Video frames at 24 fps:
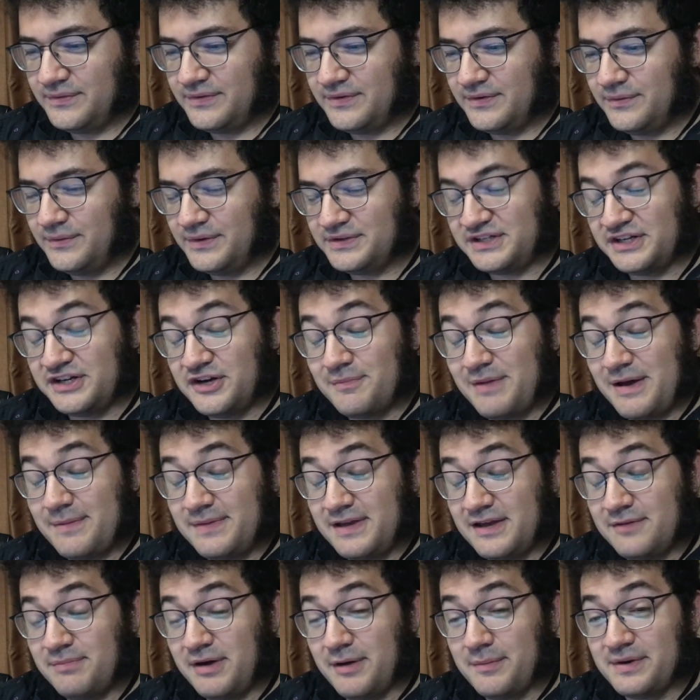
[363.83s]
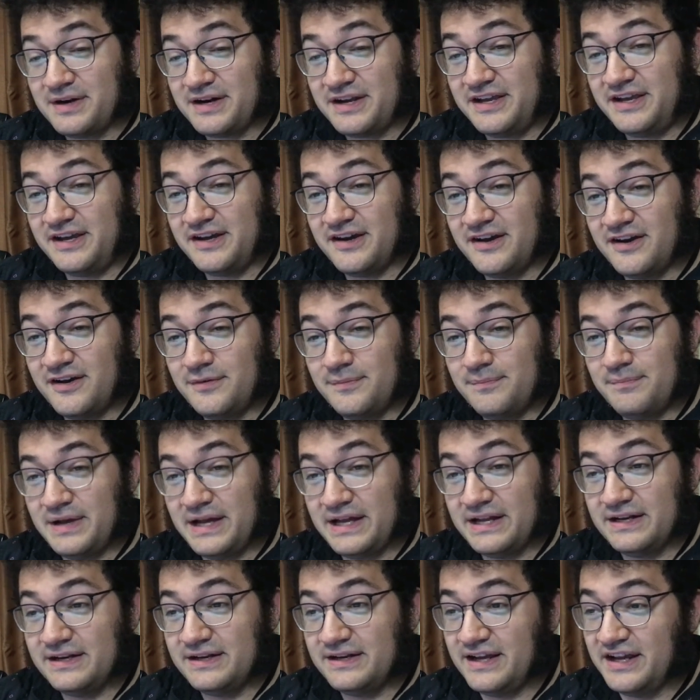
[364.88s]
Which I know might be a bummer to hear,
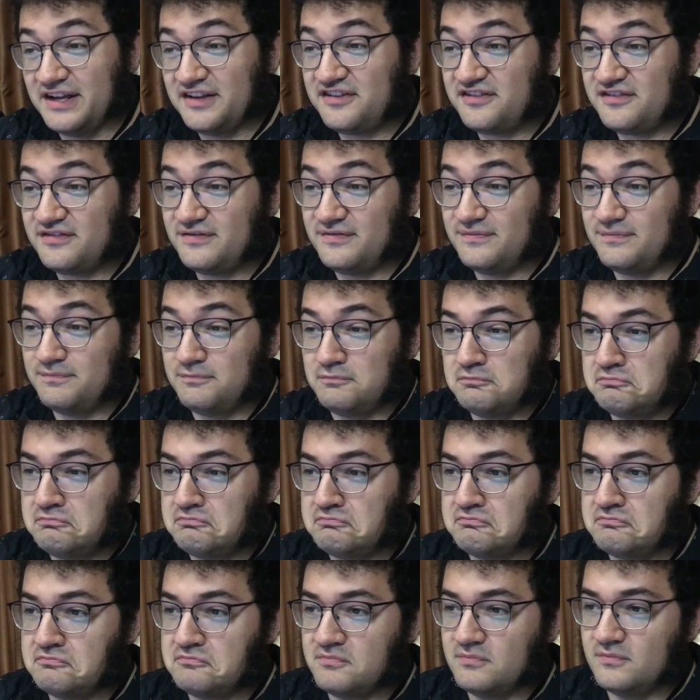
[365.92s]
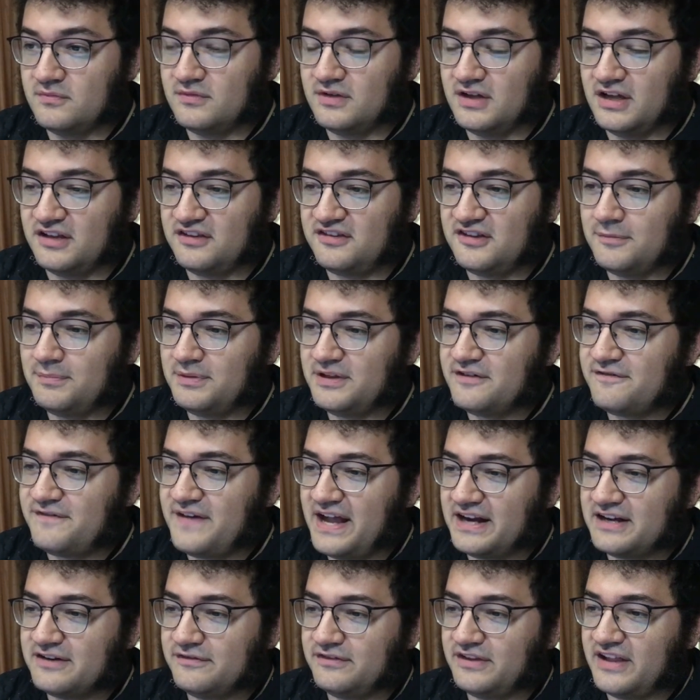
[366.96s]
but it's simply a
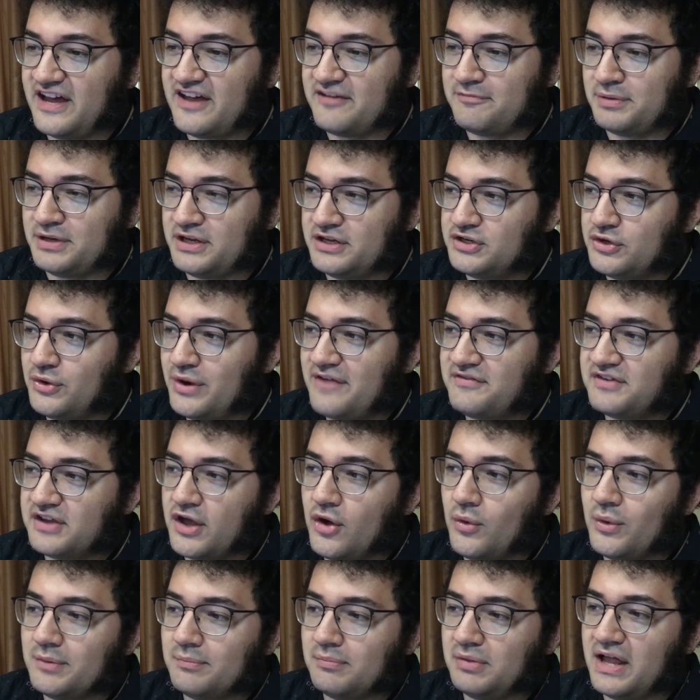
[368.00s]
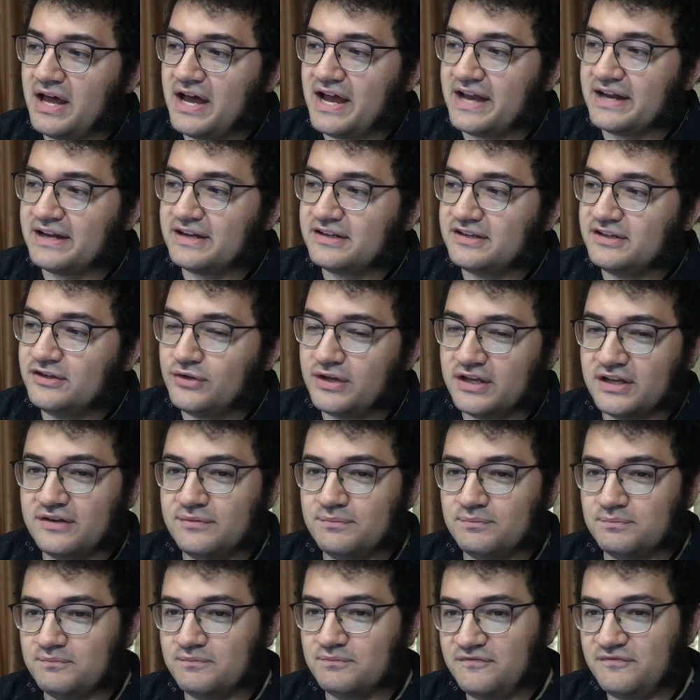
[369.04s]
fact of life. But you don't have to go in blind. You can
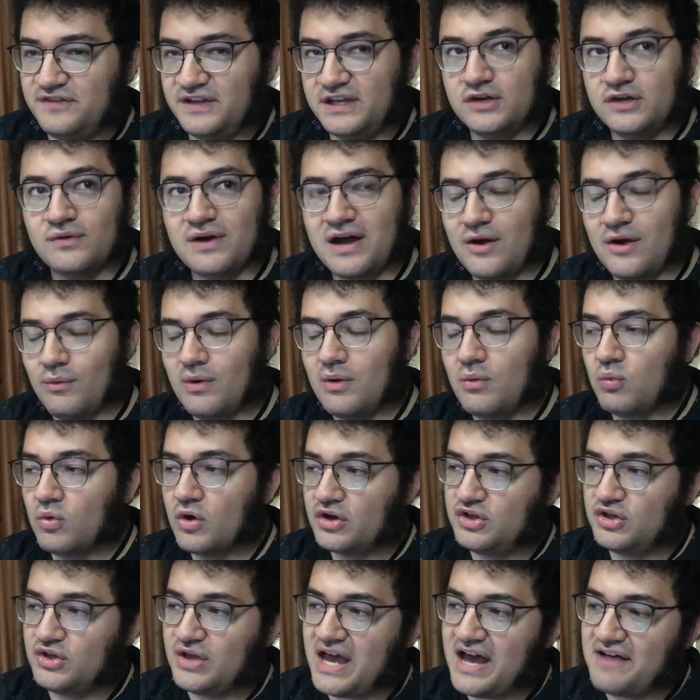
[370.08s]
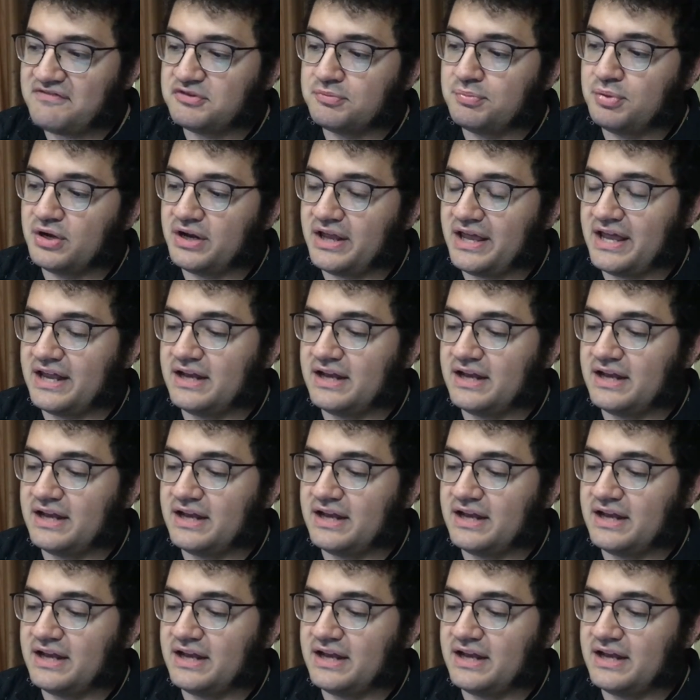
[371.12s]
figure out what work you have to put in.